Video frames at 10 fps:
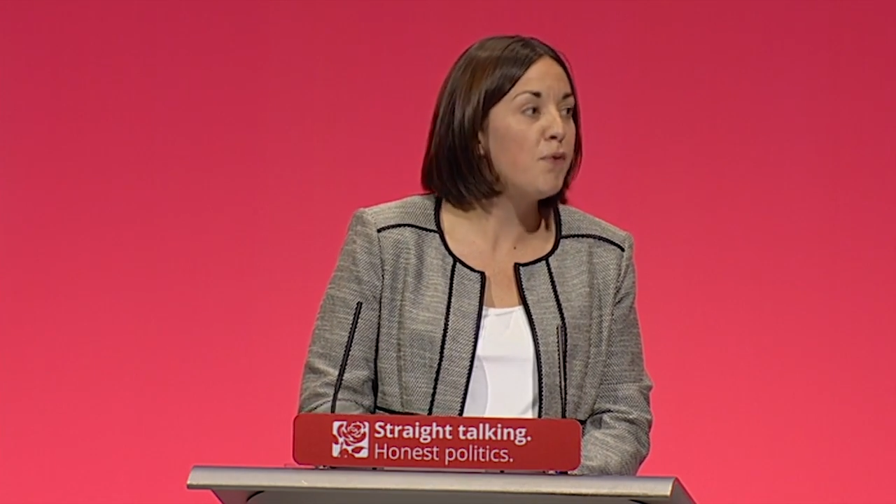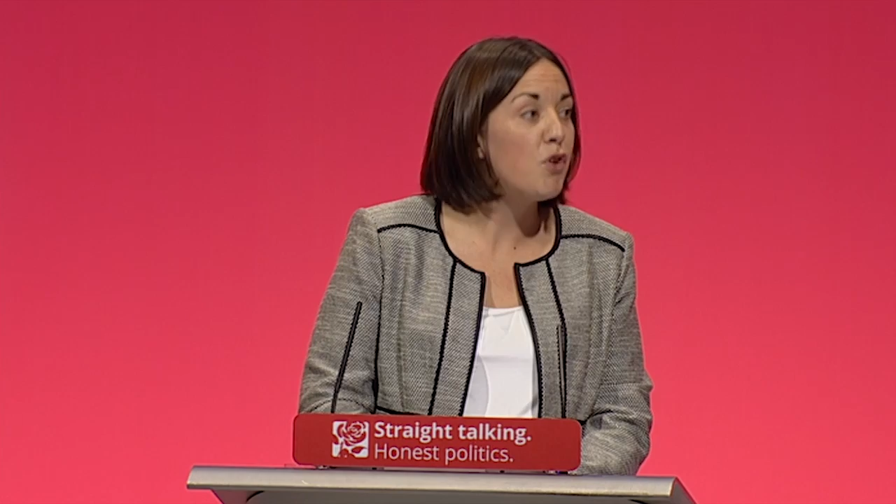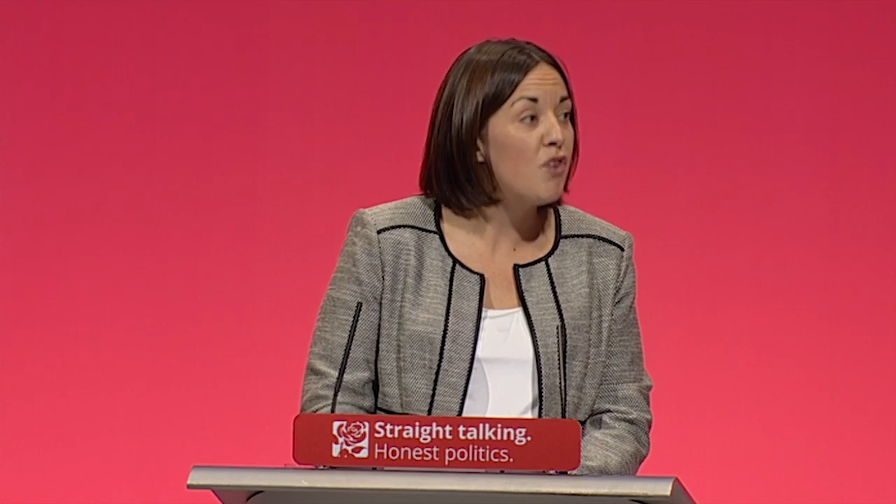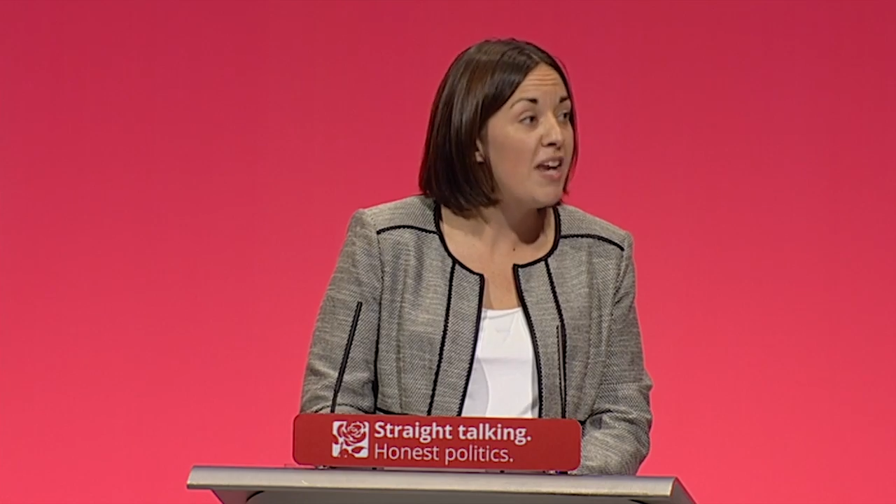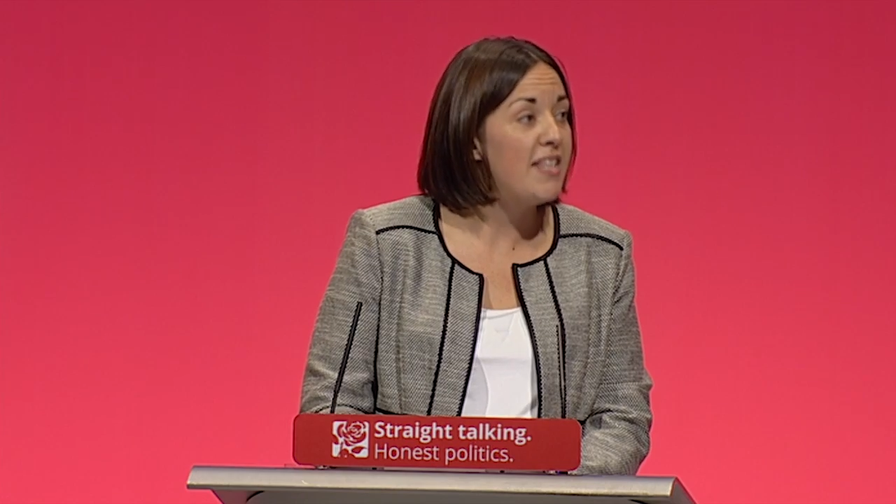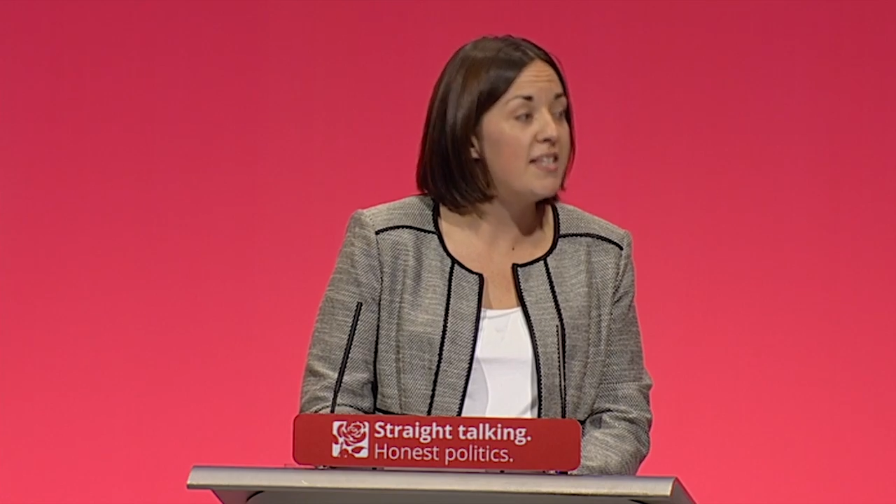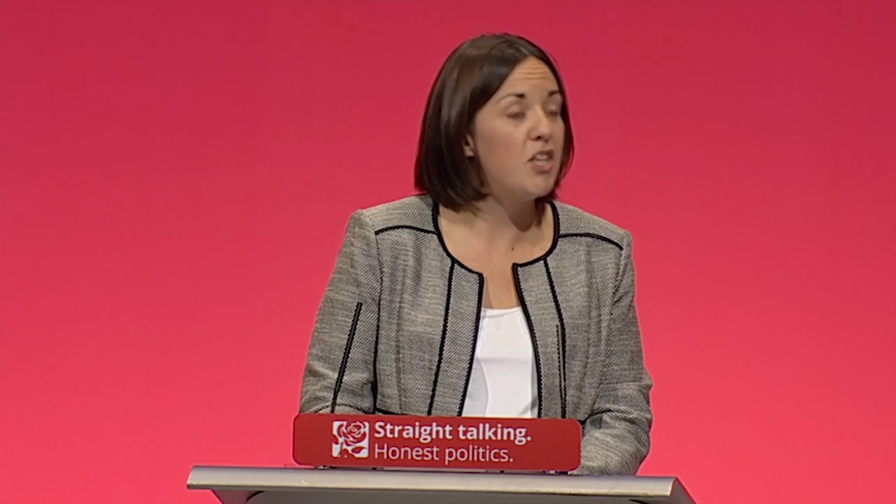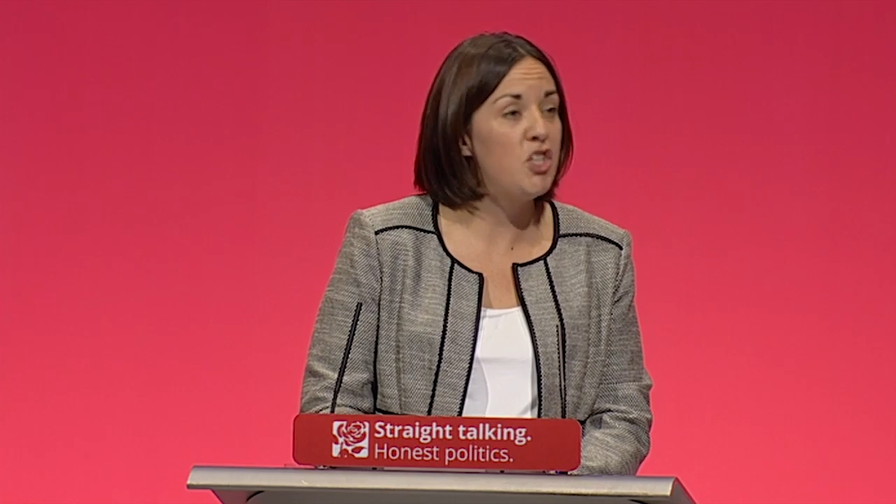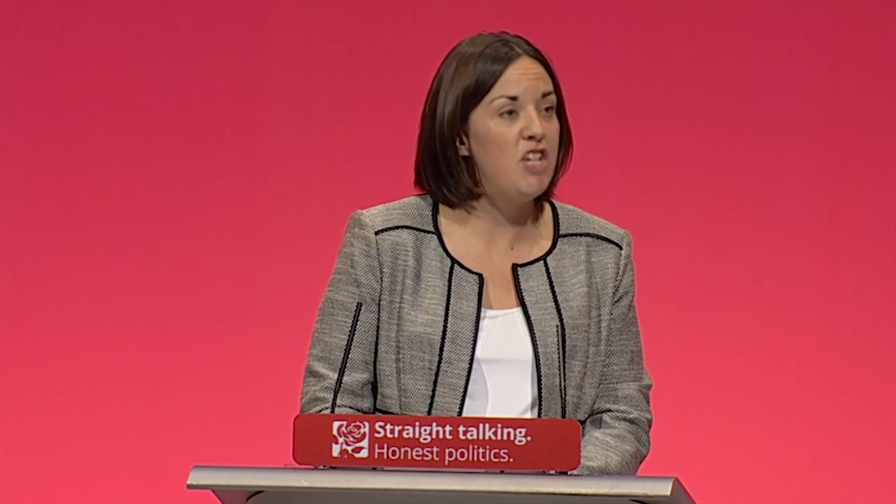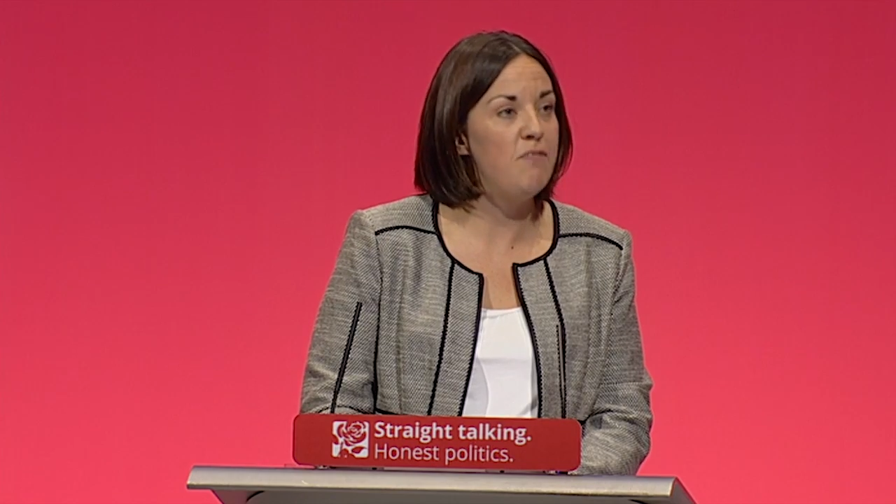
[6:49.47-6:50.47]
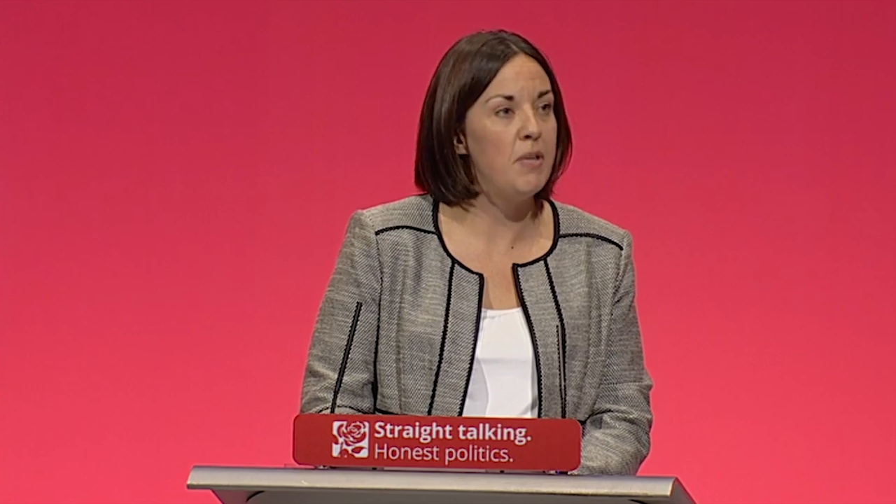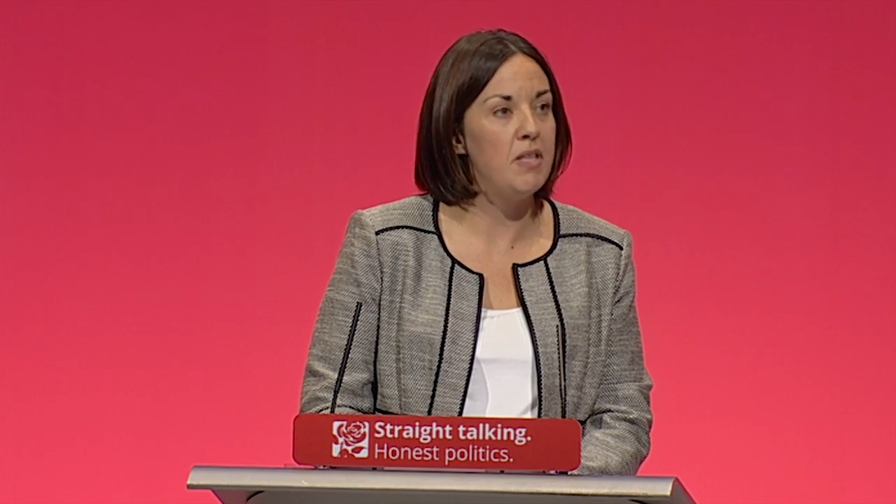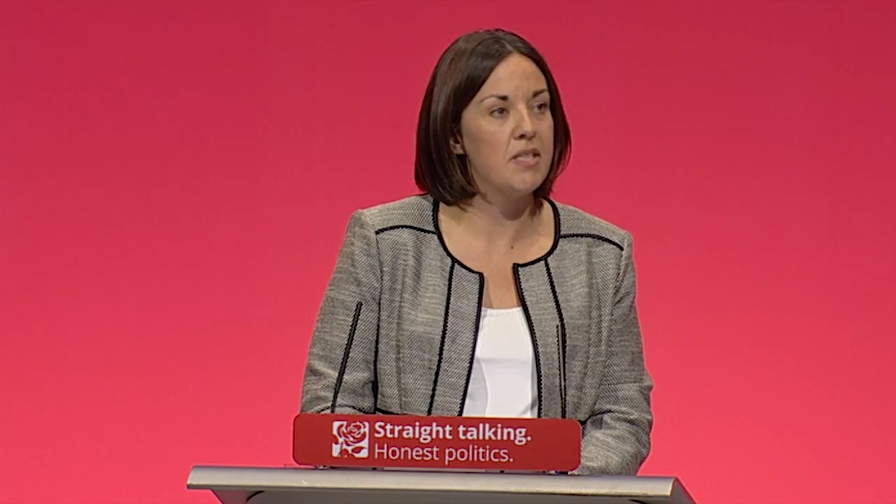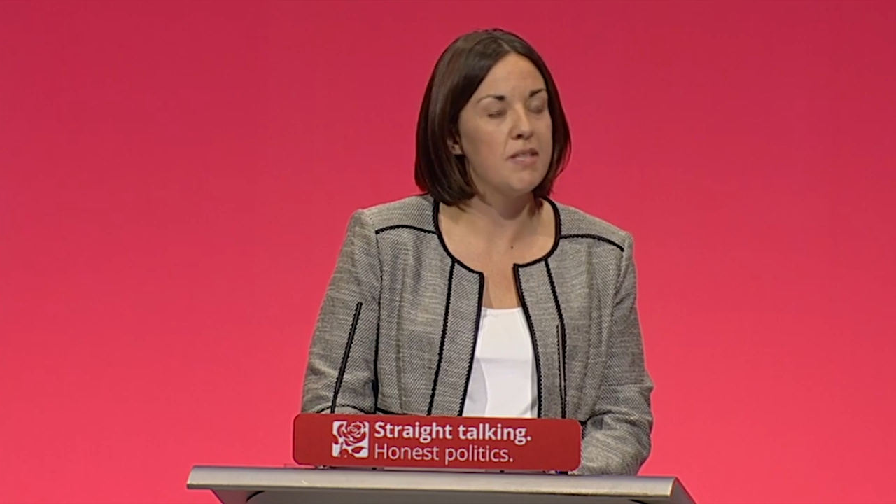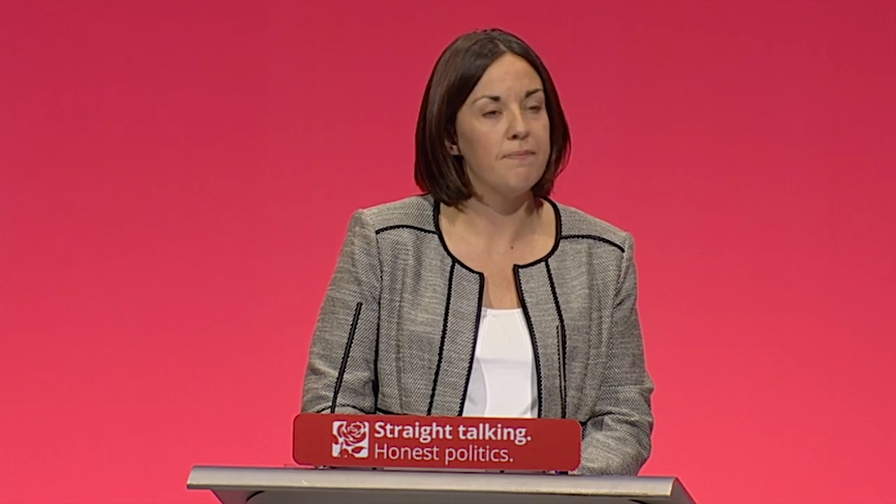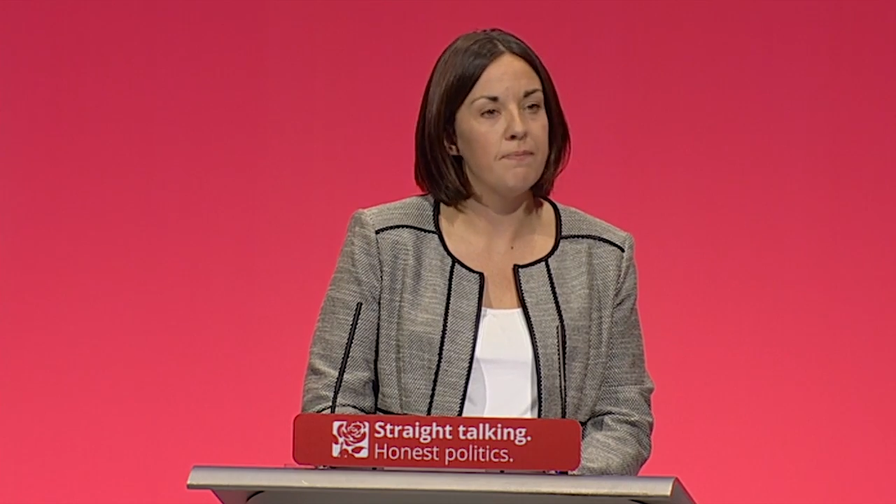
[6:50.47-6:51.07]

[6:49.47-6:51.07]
great achievements,